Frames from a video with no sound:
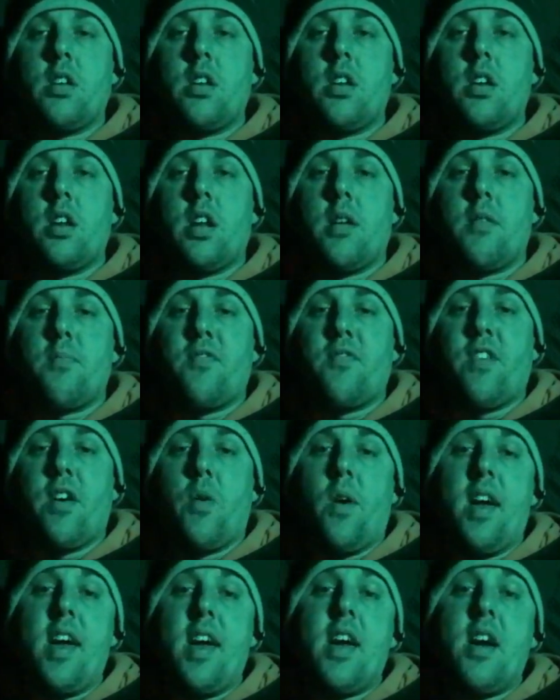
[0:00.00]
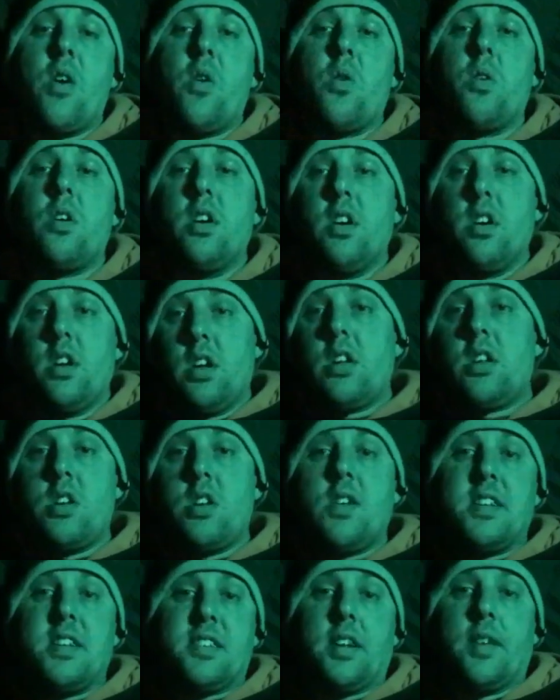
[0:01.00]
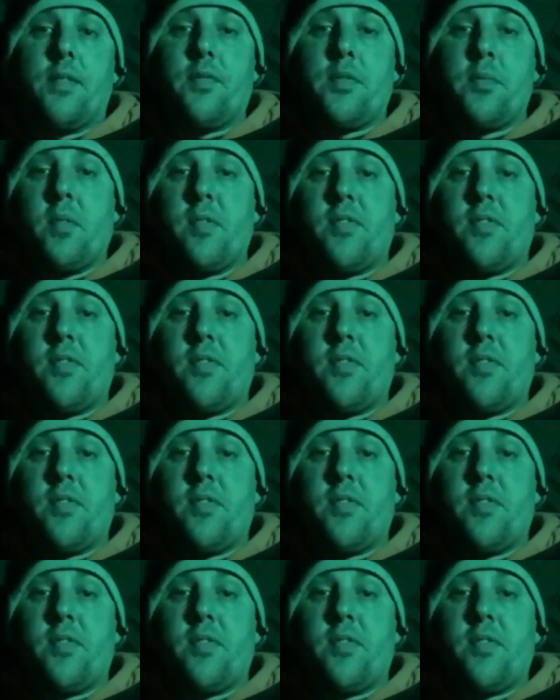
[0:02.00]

you know, feel ill, you eat something